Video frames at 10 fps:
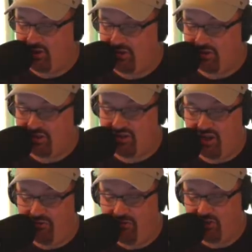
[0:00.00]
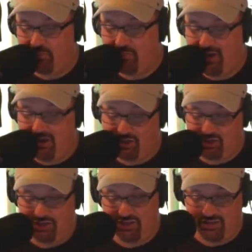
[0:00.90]
she's a selfish
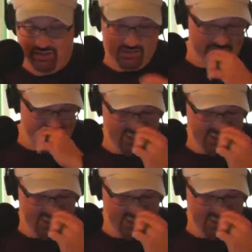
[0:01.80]
bitch. Mm-hmm.